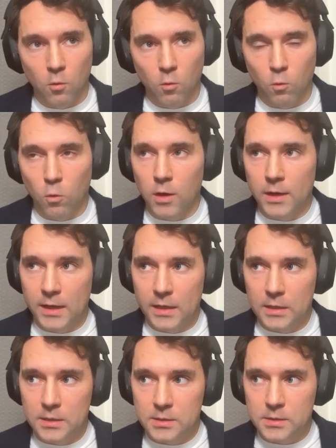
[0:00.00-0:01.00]
One
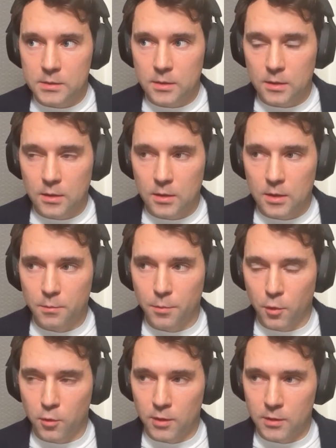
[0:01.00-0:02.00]
is the
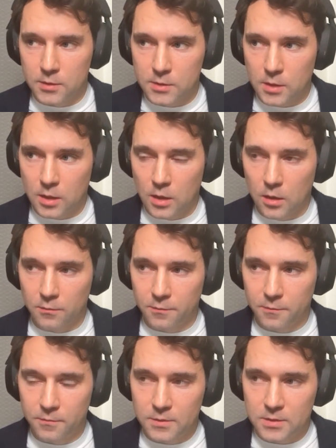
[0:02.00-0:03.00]
importance of
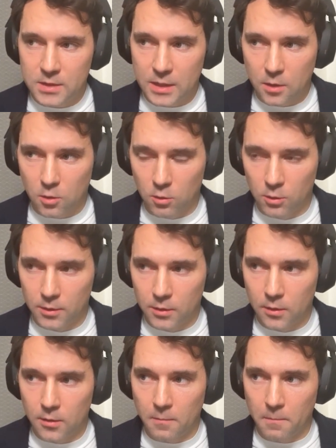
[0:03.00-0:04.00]

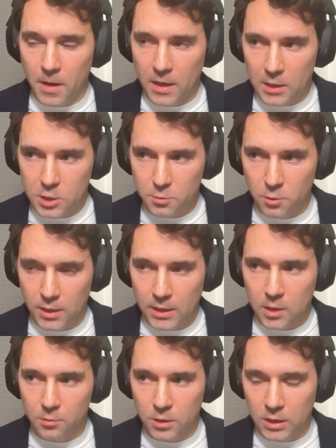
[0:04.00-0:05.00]
stakeholder management and
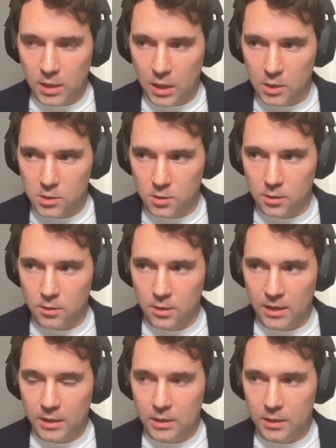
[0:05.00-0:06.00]
communication,
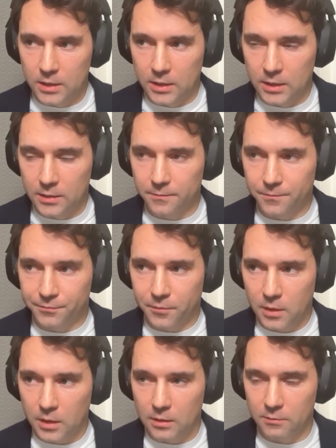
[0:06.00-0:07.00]
and clearly
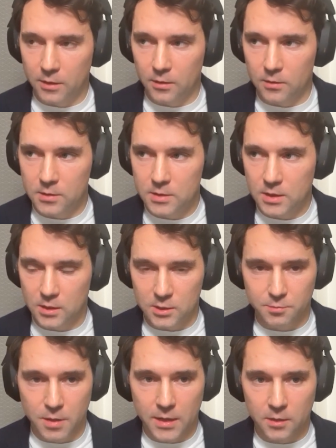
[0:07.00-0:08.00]
having a sales
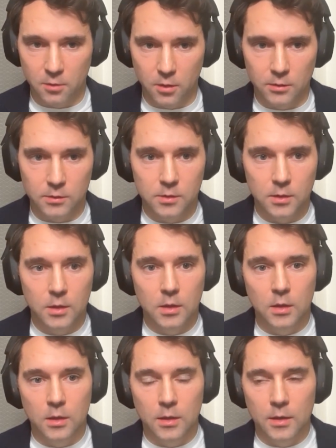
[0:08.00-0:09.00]
background
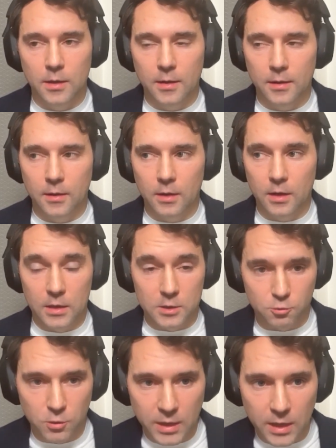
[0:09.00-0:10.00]

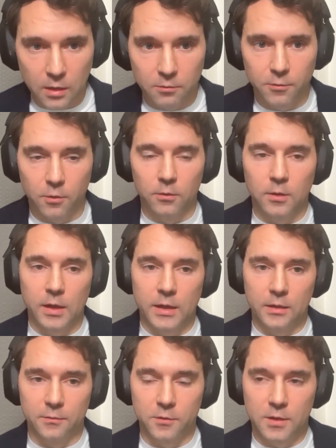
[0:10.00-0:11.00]
is really helpful. At
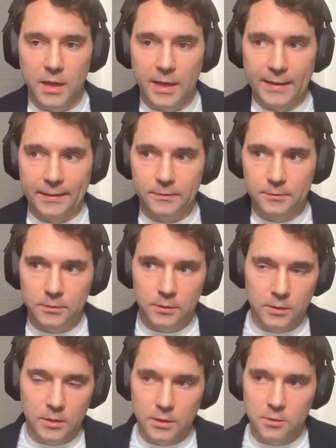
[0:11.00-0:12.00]
the end of the day,
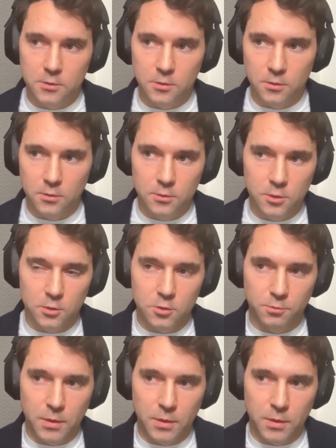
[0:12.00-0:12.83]
you need to talk to